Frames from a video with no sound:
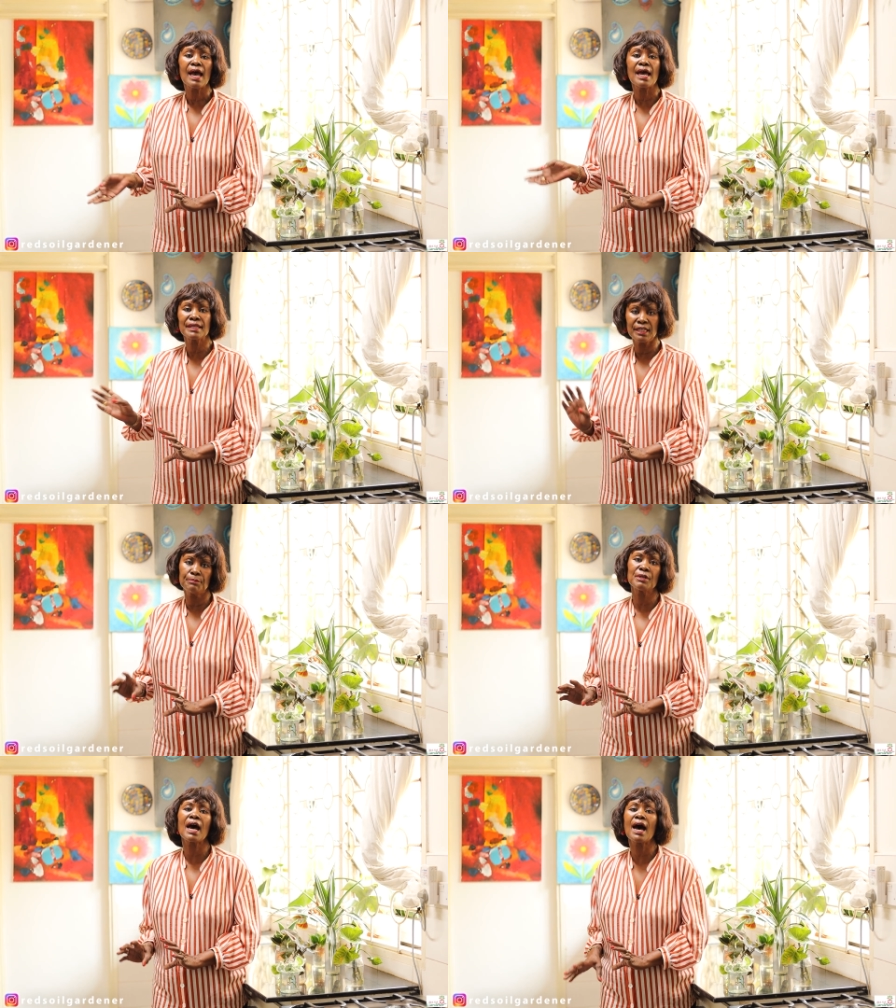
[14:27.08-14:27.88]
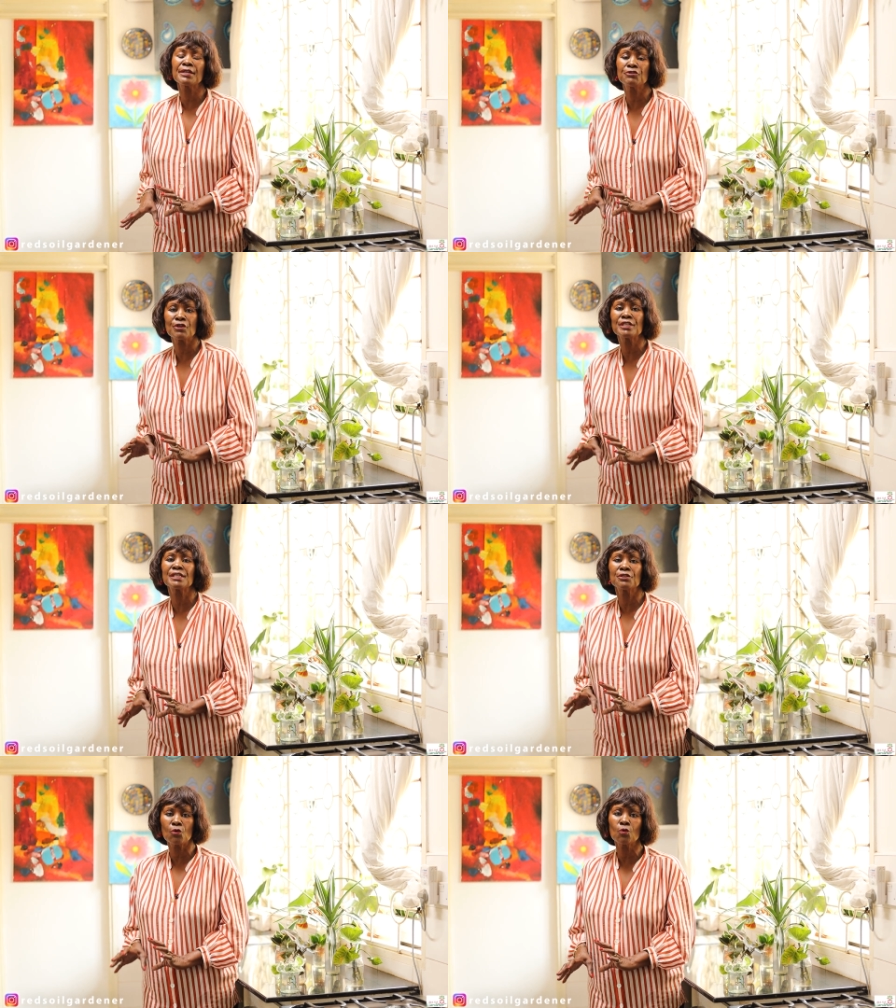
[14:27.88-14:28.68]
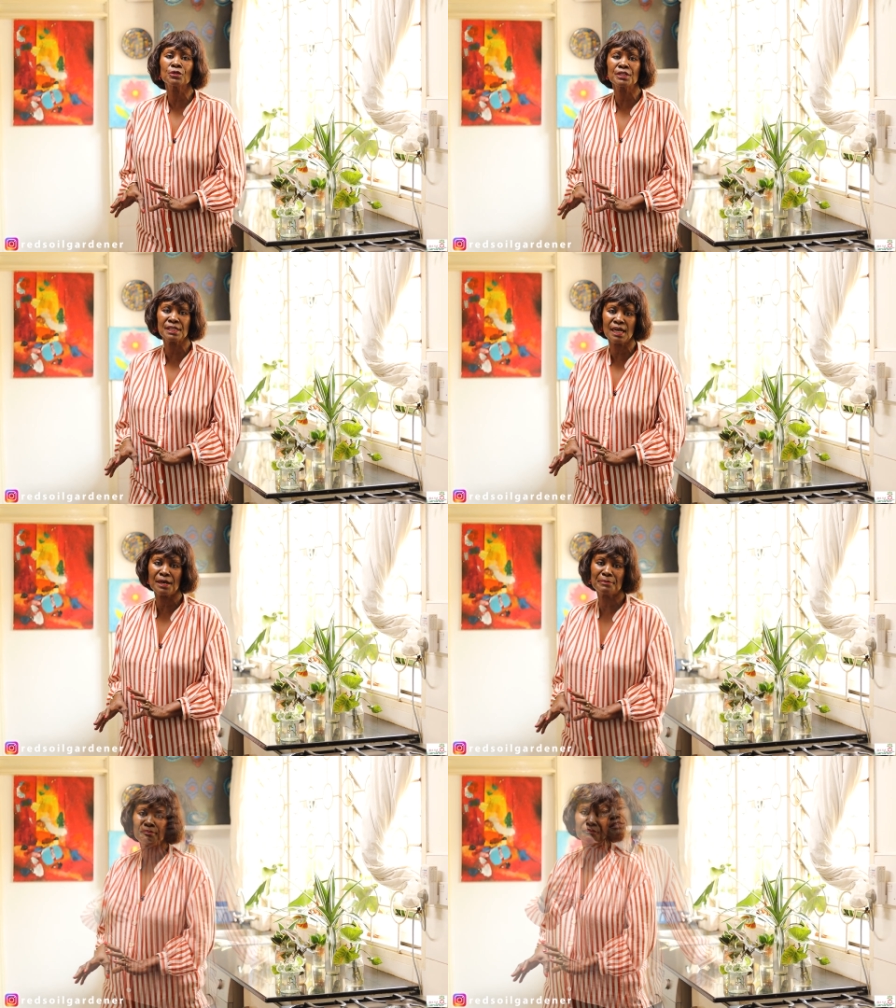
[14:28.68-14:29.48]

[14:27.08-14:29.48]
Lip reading: and keep it hydrated all the time.